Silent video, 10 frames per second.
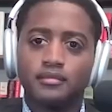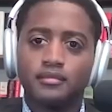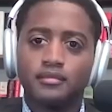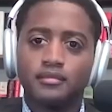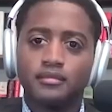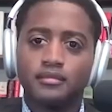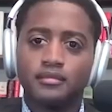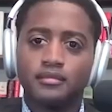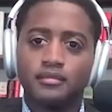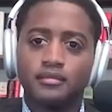
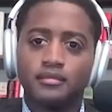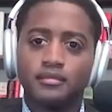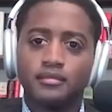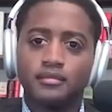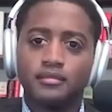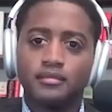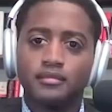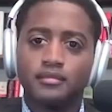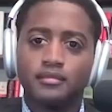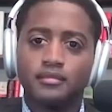
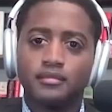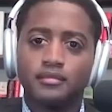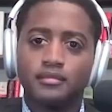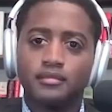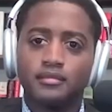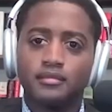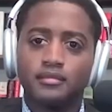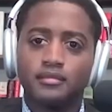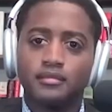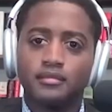
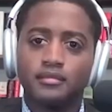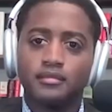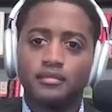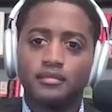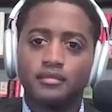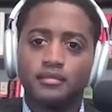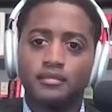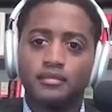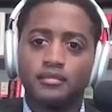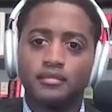
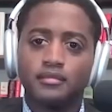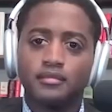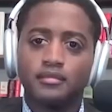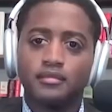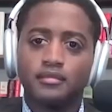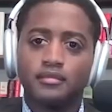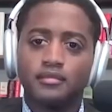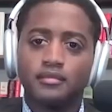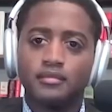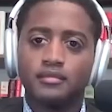
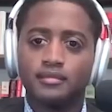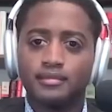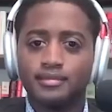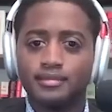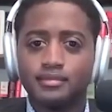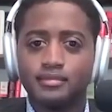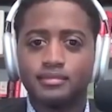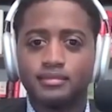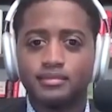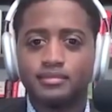
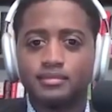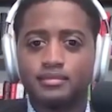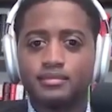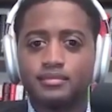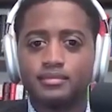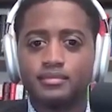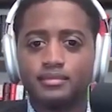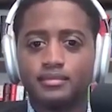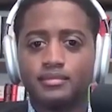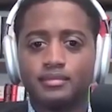
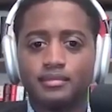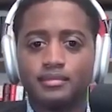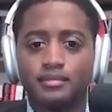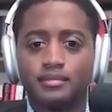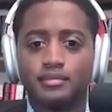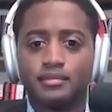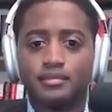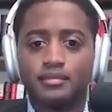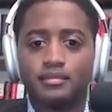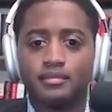This person isn't speaking.